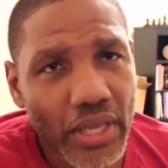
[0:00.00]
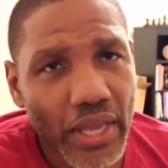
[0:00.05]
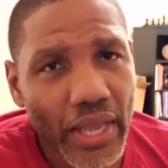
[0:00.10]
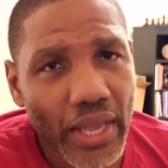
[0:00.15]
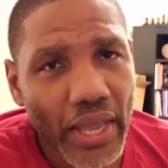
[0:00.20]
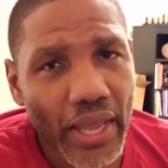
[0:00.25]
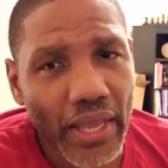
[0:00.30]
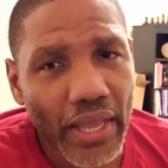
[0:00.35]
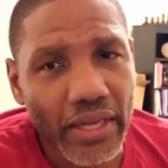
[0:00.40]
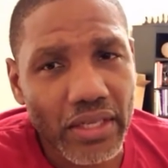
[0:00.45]

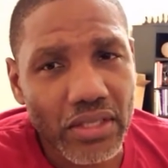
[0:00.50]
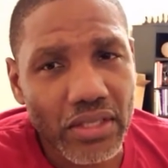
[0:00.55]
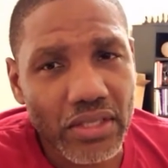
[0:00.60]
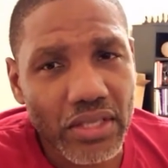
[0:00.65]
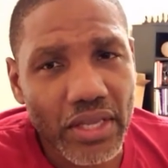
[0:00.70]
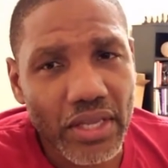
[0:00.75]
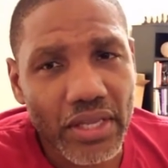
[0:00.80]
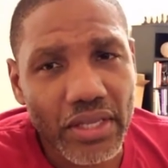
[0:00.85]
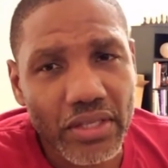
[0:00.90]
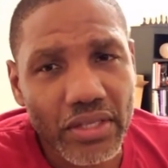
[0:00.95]
and he
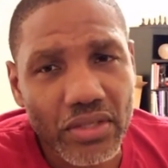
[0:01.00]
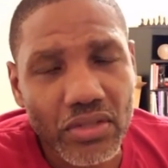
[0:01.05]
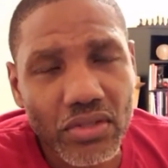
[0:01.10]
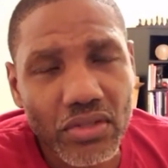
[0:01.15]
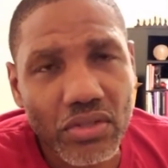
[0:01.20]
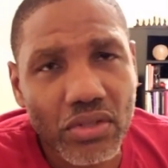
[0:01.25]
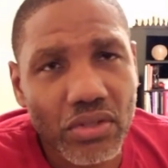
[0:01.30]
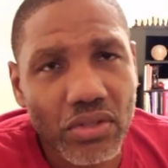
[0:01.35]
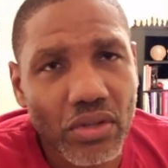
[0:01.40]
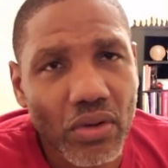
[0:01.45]
says,
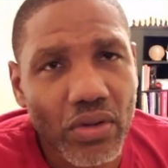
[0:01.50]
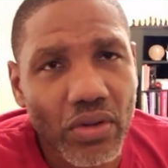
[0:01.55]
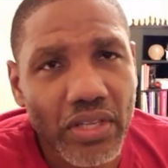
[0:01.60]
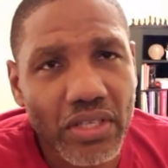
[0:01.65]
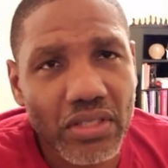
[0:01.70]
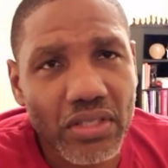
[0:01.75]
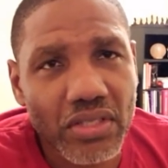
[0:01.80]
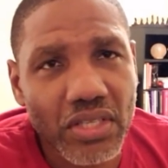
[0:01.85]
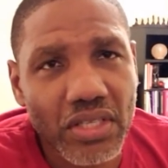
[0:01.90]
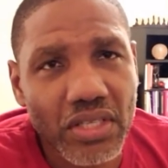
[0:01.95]

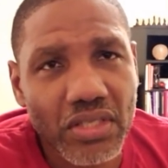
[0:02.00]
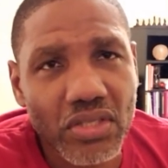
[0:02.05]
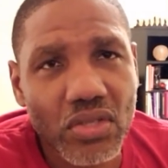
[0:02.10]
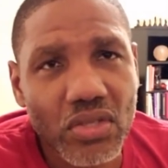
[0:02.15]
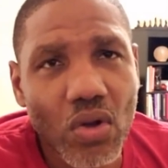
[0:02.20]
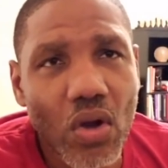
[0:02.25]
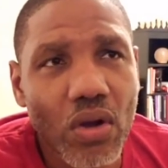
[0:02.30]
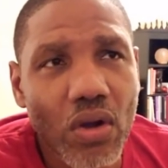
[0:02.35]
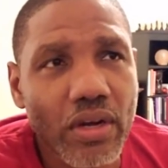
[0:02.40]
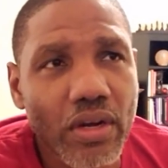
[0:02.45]
he's
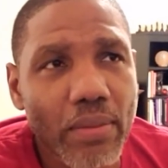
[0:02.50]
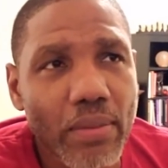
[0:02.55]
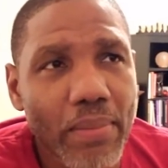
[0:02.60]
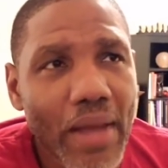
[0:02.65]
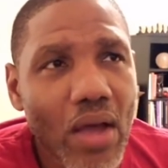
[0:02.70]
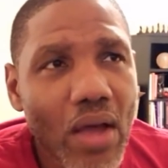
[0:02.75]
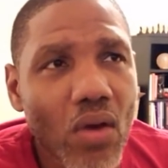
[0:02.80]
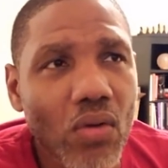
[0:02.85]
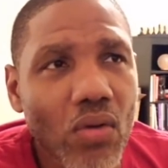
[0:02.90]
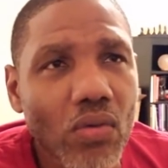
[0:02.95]
talking
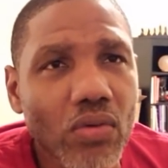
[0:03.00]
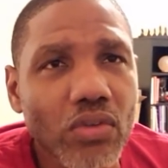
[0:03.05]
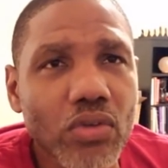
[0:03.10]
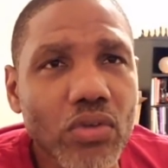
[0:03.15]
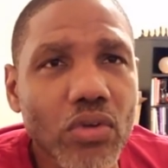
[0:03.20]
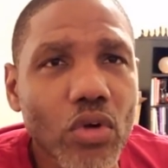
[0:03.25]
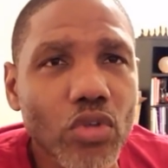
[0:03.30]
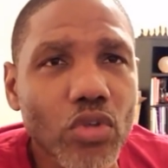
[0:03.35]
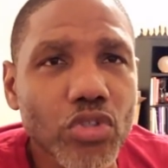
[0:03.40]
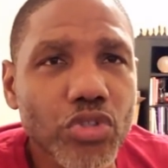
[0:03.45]
about,
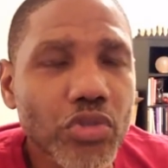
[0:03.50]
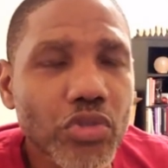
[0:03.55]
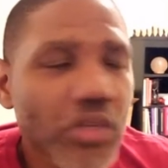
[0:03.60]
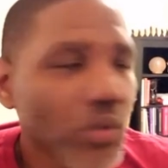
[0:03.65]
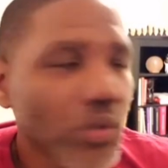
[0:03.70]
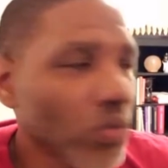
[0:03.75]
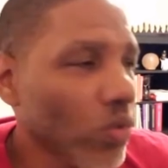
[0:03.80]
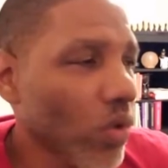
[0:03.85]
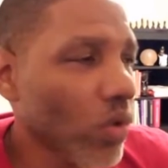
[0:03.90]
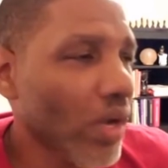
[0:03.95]

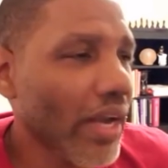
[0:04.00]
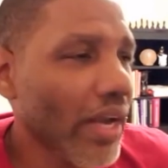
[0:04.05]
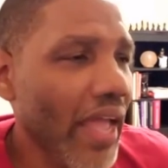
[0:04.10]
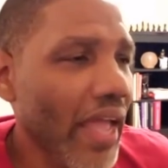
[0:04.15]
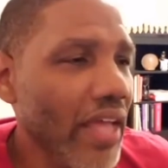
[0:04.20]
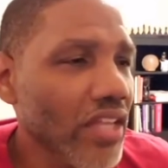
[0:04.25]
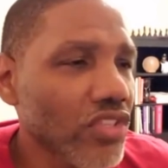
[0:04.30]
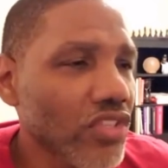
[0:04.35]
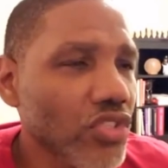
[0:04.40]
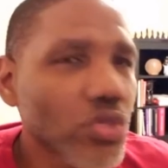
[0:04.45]
treat one
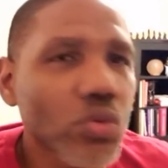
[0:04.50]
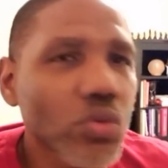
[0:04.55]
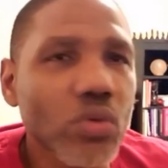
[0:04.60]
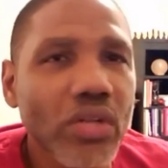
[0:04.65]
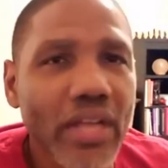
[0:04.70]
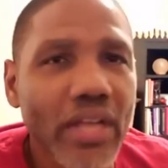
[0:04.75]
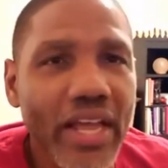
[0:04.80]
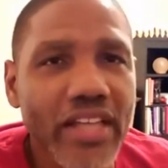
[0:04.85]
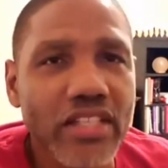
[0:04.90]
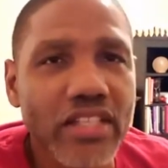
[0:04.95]
as you
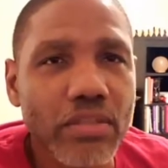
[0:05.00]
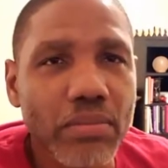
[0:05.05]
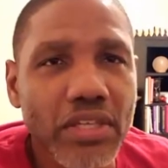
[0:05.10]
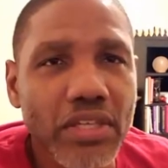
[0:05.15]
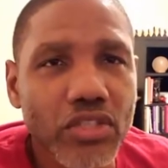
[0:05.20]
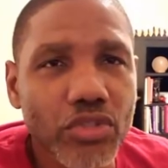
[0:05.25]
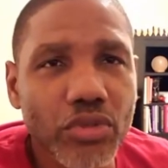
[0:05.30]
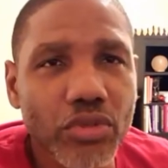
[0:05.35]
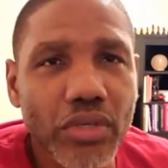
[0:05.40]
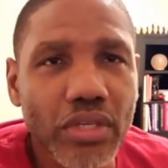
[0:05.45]
would like to be
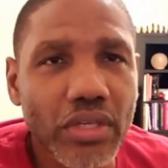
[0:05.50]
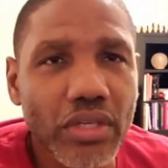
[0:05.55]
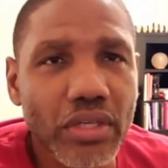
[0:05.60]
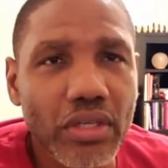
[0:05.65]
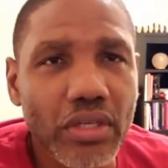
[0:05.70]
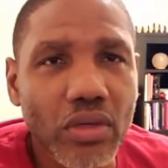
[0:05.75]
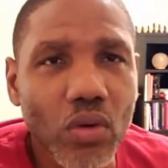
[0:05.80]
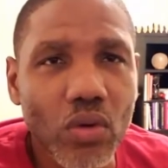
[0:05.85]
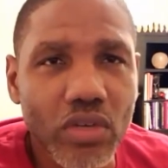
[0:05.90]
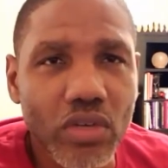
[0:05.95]
treated,
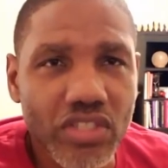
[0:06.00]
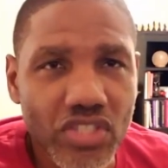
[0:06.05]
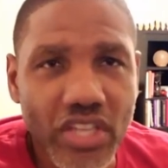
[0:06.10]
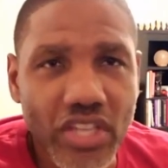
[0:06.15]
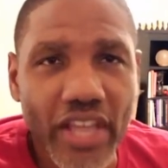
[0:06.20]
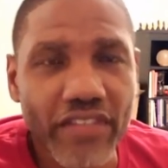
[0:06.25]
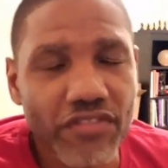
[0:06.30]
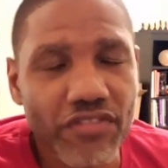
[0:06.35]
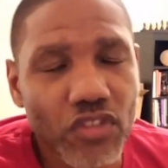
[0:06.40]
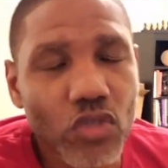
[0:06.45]
or as
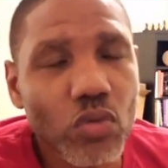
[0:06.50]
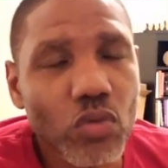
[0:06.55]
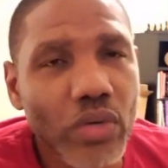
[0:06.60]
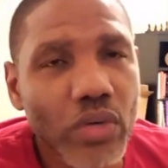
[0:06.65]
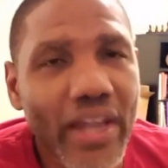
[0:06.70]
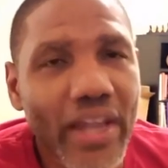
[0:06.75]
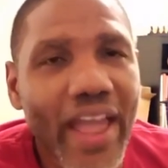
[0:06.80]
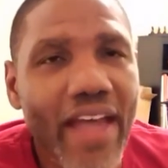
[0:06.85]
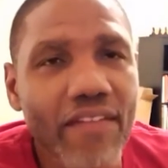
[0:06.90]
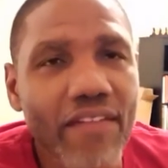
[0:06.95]
if you
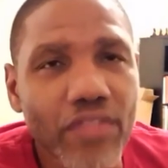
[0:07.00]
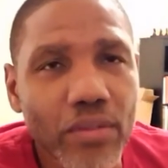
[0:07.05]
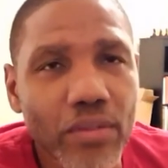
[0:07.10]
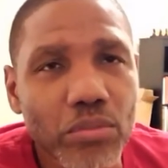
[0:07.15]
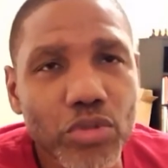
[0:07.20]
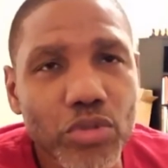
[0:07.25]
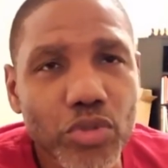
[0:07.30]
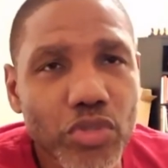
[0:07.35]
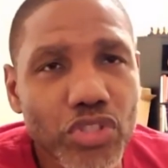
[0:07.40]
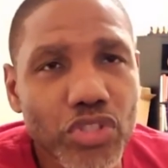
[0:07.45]
would have them
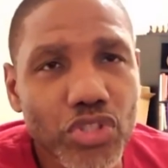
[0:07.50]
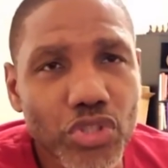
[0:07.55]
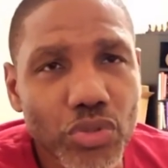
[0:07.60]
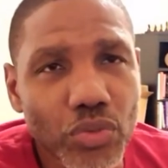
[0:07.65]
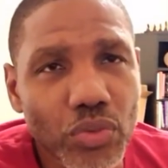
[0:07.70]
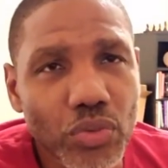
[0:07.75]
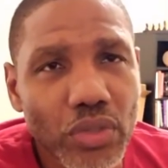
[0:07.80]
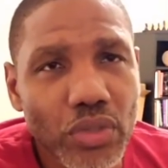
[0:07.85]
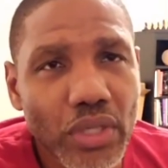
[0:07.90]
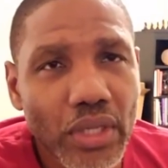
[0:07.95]
treat you.
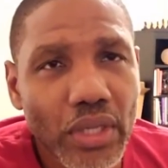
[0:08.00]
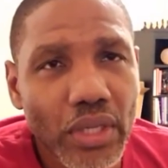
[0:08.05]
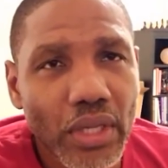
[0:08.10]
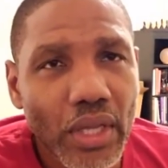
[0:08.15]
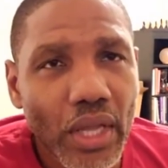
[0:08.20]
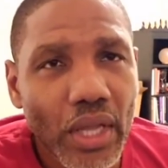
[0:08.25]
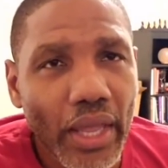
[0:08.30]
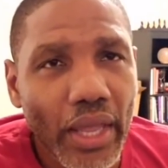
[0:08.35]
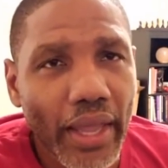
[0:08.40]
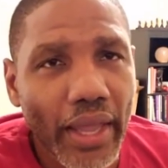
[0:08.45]

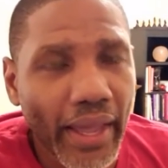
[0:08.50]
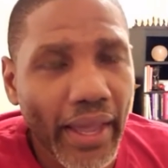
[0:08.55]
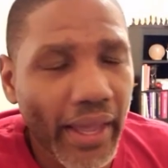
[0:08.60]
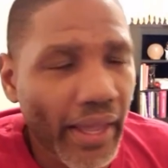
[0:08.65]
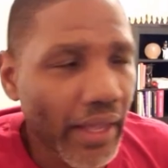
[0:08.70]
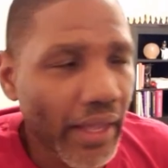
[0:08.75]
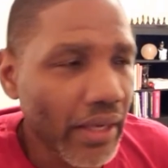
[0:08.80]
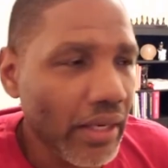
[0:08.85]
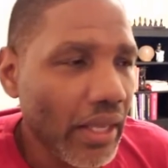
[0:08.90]
And